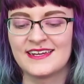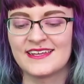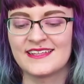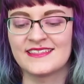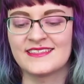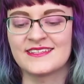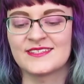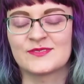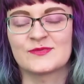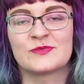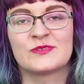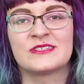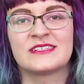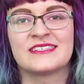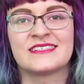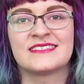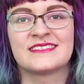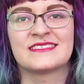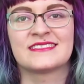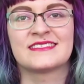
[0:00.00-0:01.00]
And this one
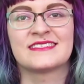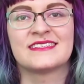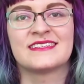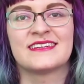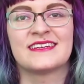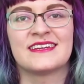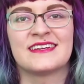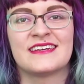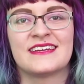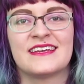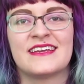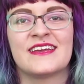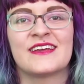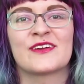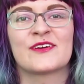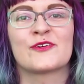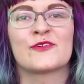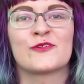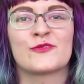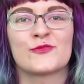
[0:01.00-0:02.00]
is
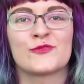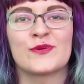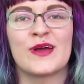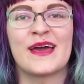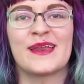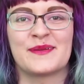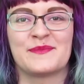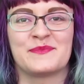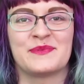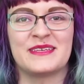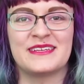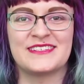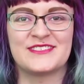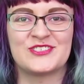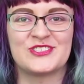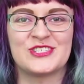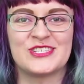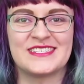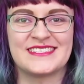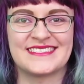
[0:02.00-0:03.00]
incredibly
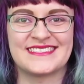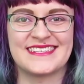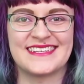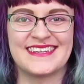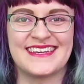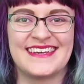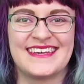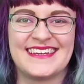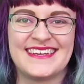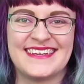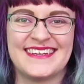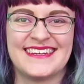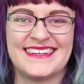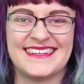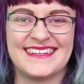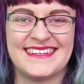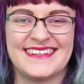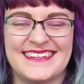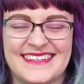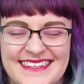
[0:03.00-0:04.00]
cheesy.
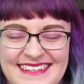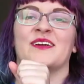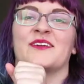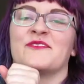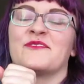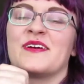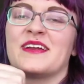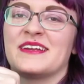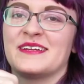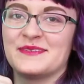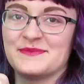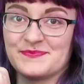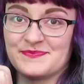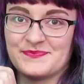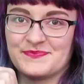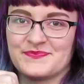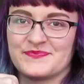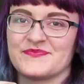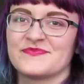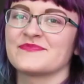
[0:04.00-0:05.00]
Are you ready?
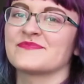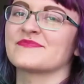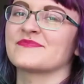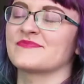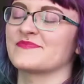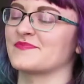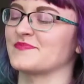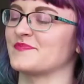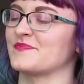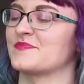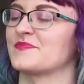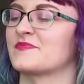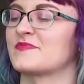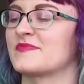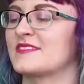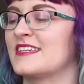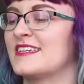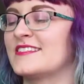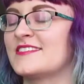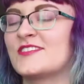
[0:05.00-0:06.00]

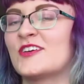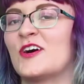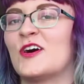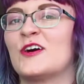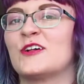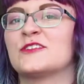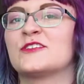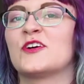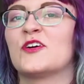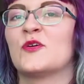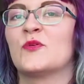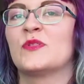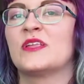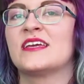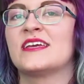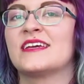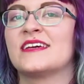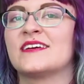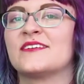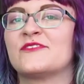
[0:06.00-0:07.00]
It's called
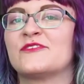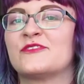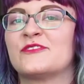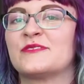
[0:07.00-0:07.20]
Only If.